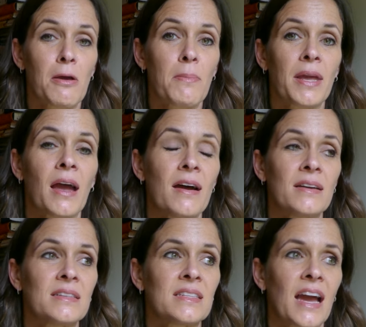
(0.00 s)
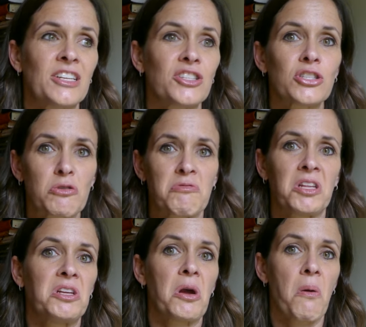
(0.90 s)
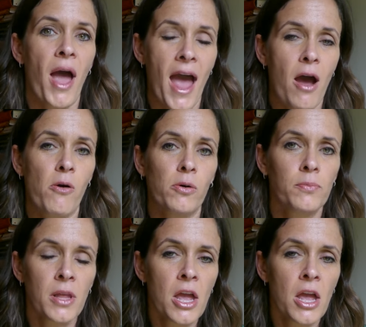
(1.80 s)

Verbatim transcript: Because I just don't really know how.